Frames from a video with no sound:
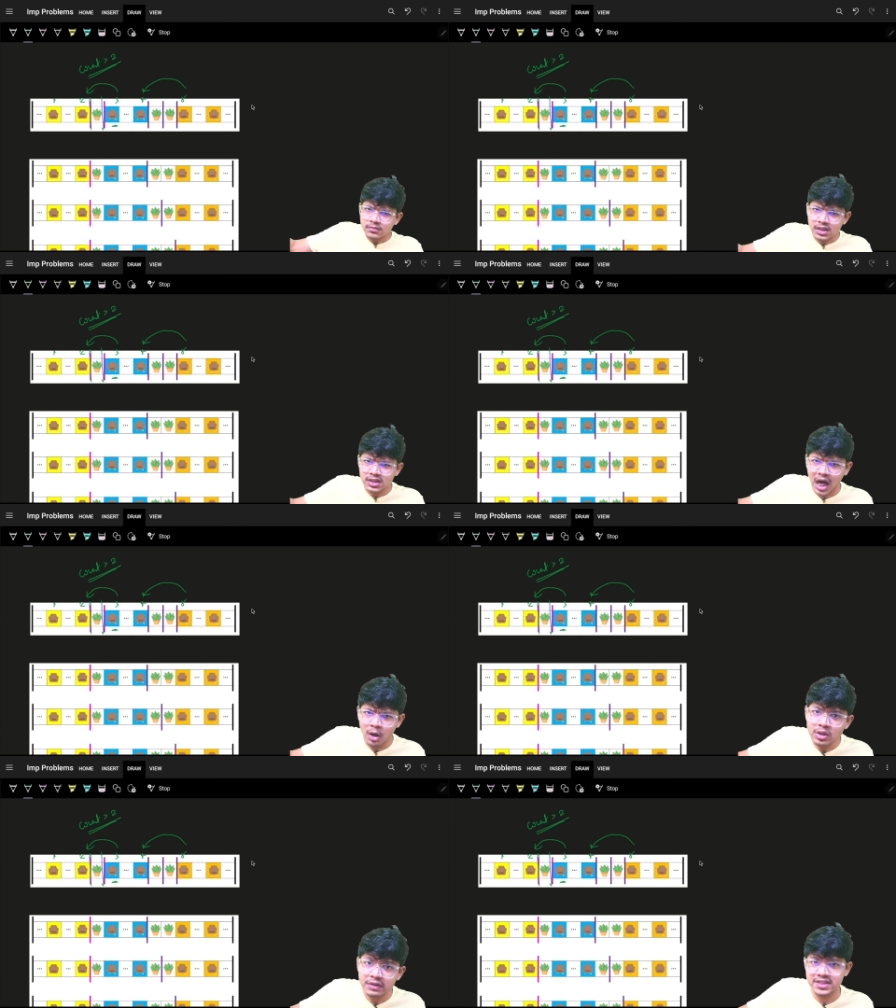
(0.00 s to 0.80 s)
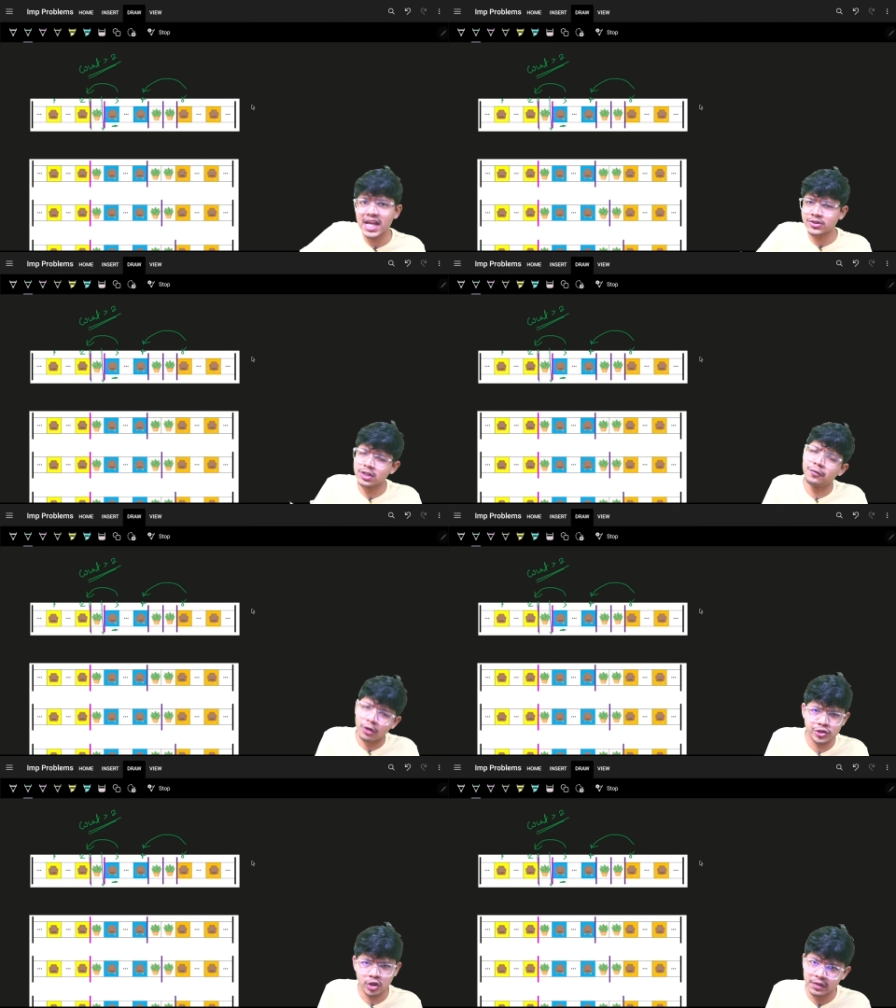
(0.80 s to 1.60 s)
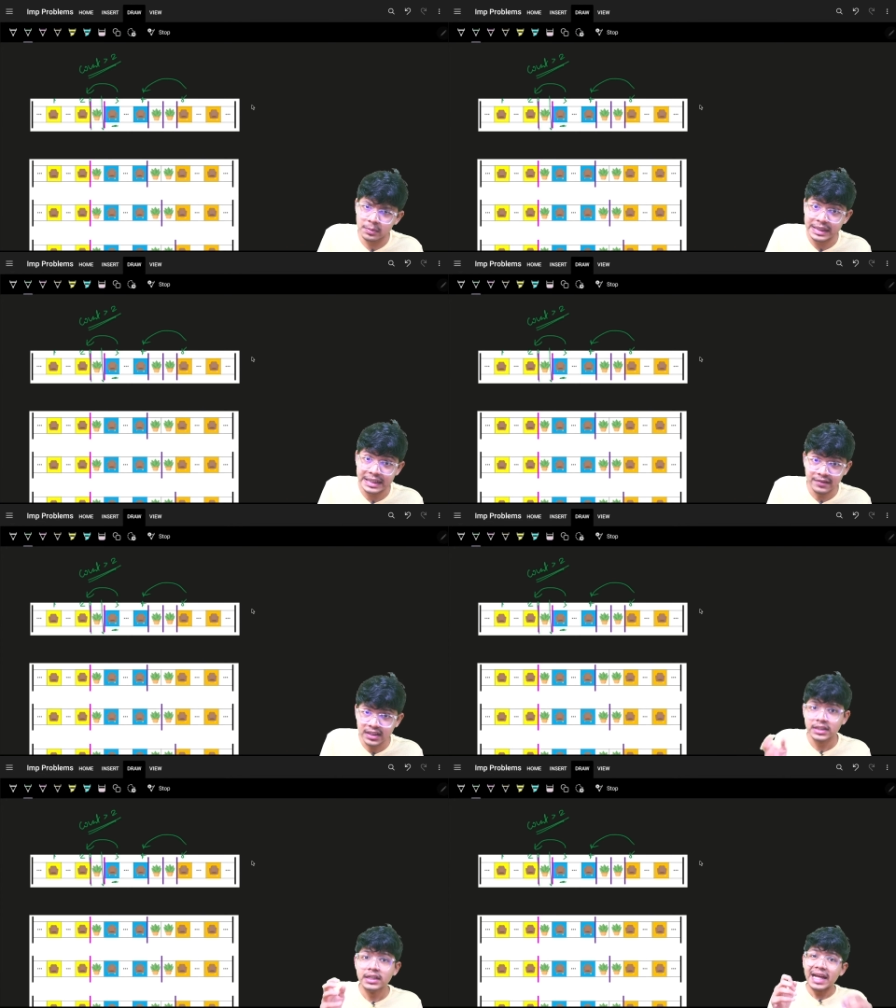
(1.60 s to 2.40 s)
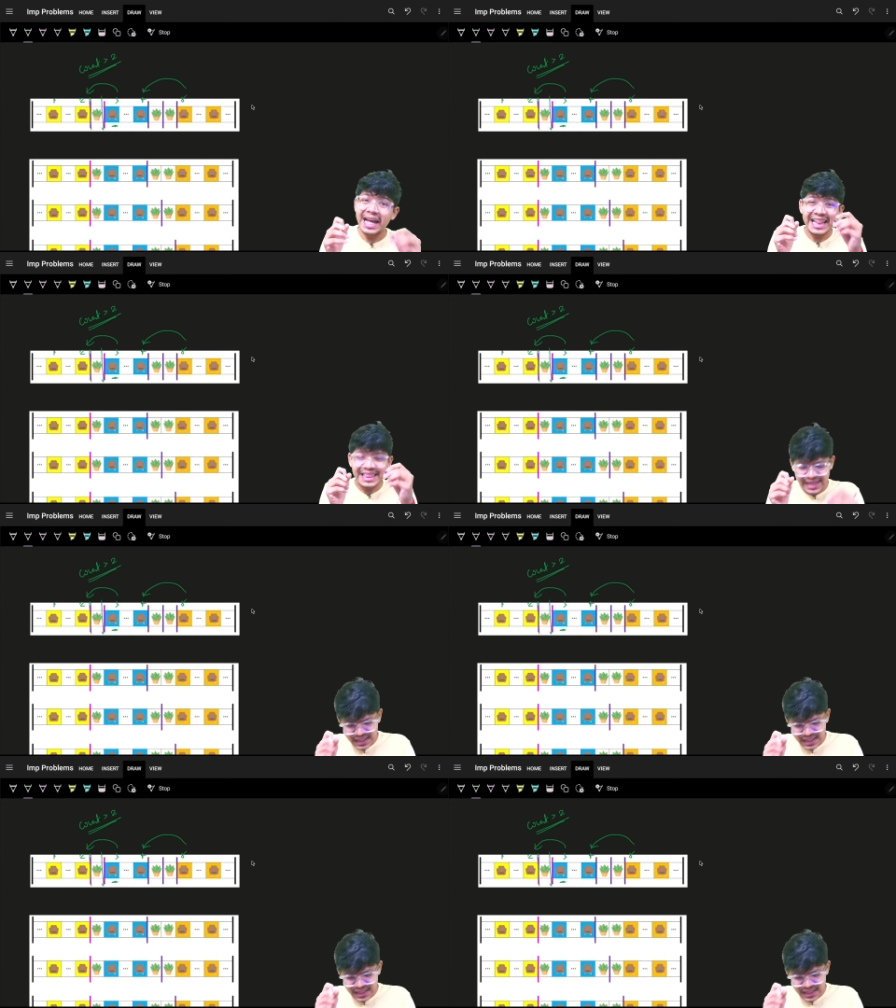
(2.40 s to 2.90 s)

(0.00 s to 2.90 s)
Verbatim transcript: count, which actually for sure will be even, and then